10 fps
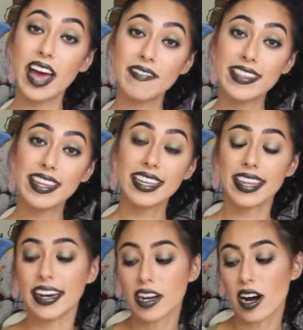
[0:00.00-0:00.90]
everything
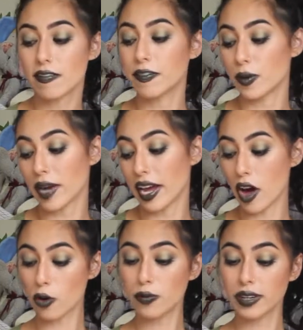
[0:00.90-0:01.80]
that I got for my
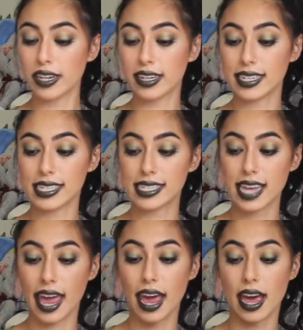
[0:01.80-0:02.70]
home goods
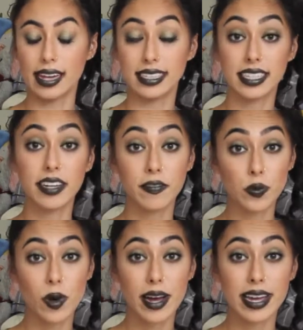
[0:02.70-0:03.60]
and
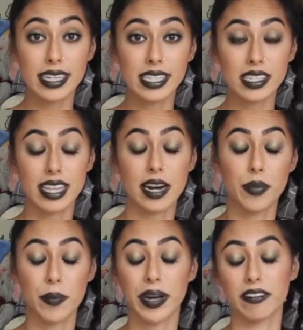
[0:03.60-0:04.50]
gift-wise that I
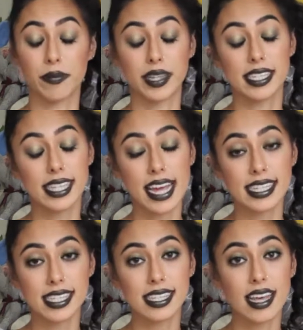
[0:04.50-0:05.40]
brought back from the
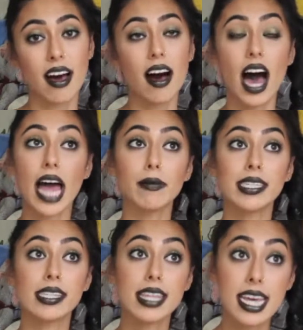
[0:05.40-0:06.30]
States. I
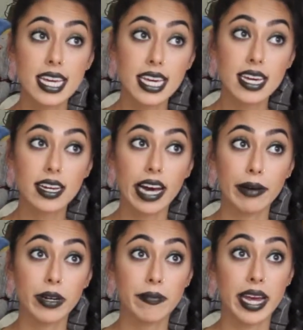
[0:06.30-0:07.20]
was thinking
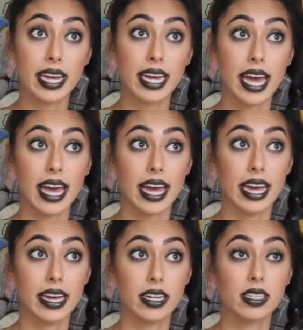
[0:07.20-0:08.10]
I would make
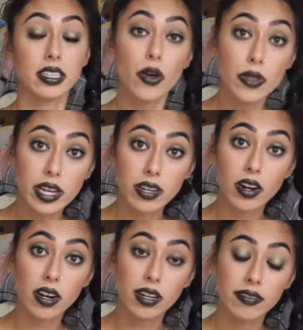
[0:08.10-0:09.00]
a clothing
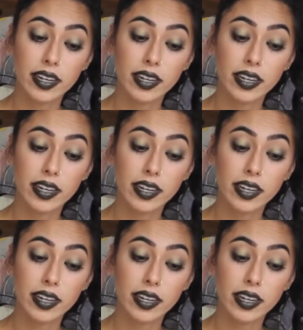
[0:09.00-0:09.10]
haul